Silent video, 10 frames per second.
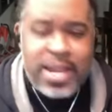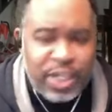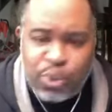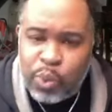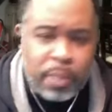
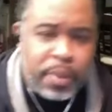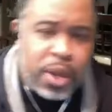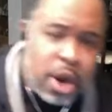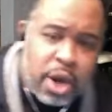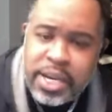Yes, we're going to be
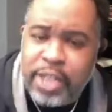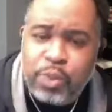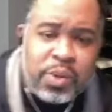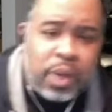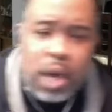hurt. Yes,
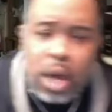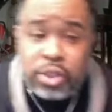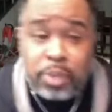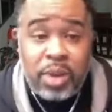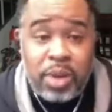we've lost
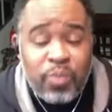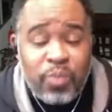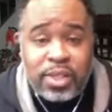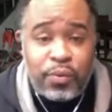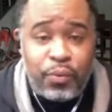some loved
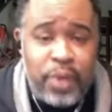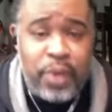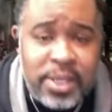ones and friends